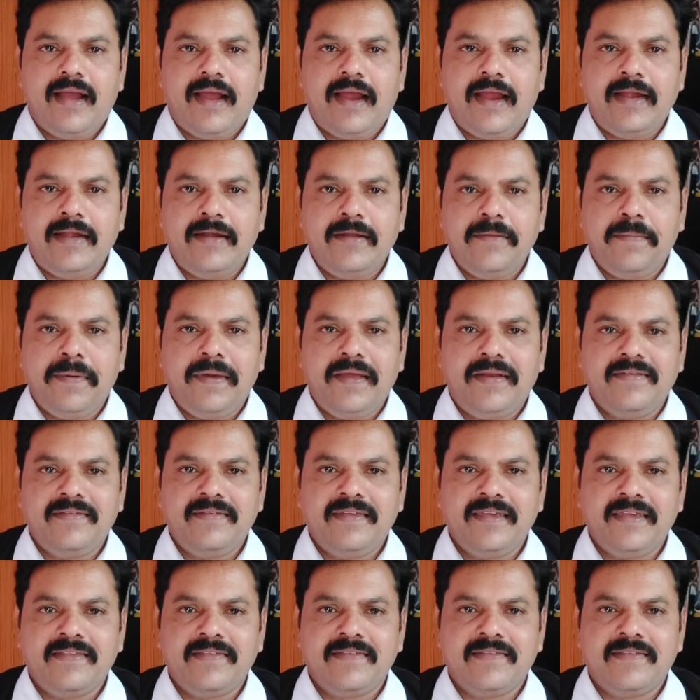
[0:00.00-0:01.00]
and
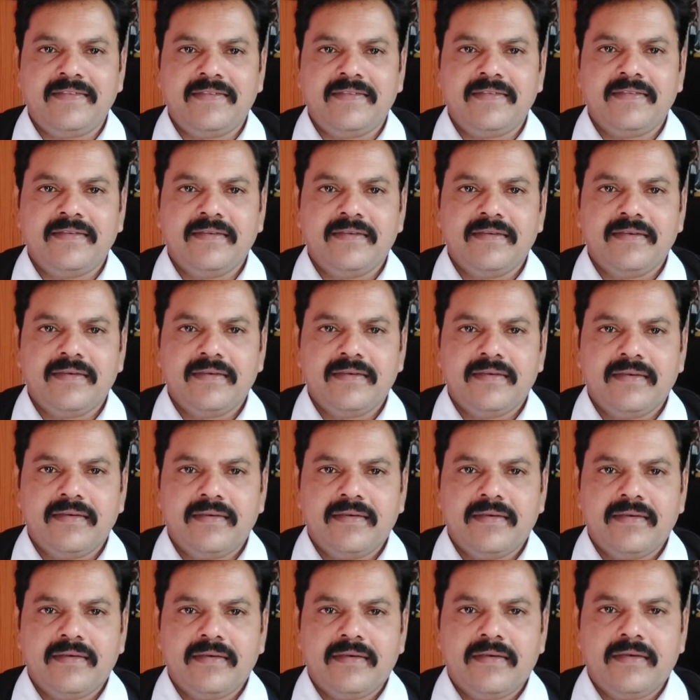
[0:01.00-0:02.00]
Persians
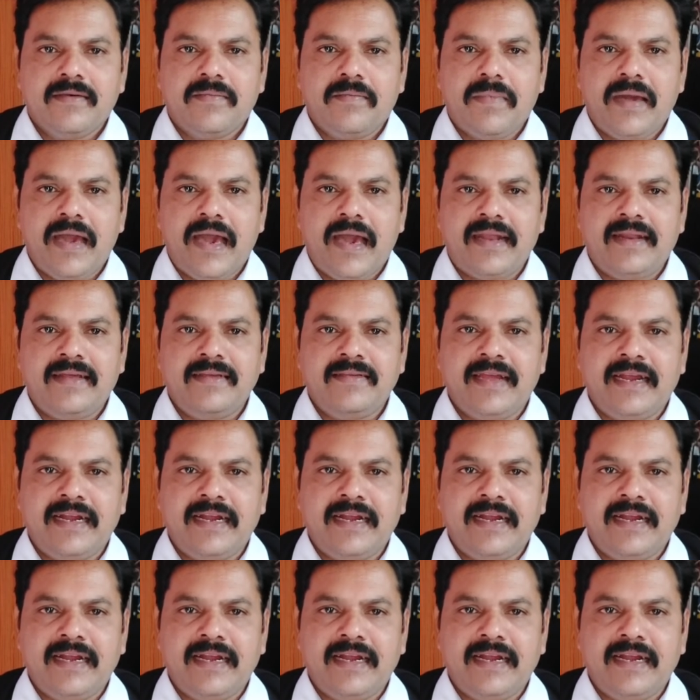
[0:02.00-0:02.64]
Marriage